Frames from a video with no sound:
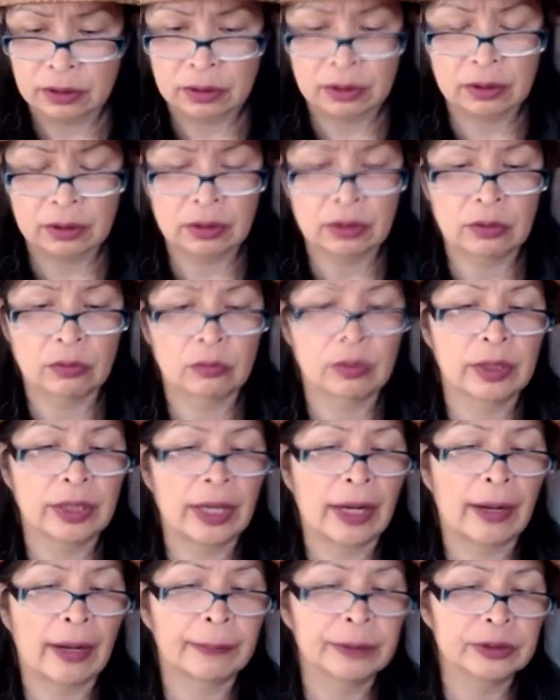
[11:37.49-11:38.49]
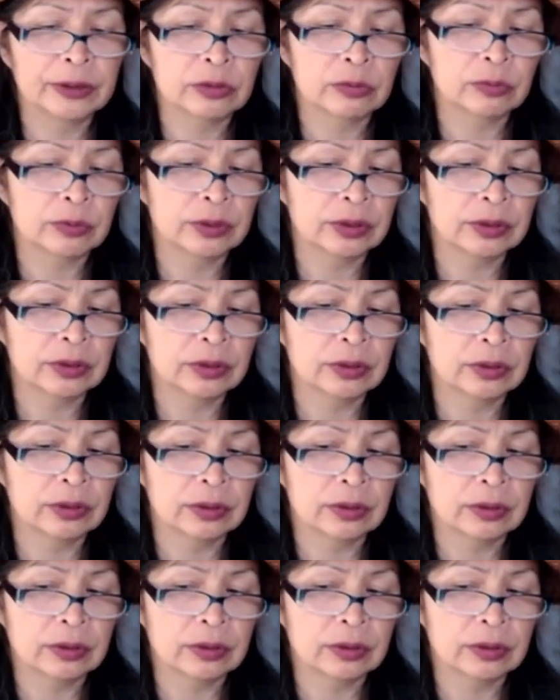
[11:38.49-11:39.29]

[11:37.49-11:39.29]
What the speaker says: what happens when